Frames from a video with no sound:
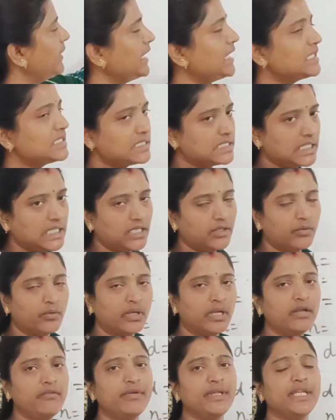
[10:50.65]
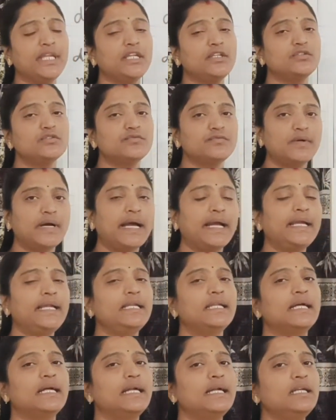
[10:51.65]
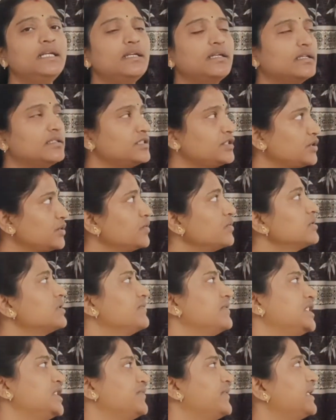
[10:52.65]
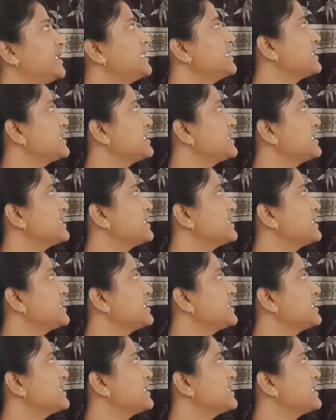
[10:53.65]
B, C. Okay. We need to find and choose which one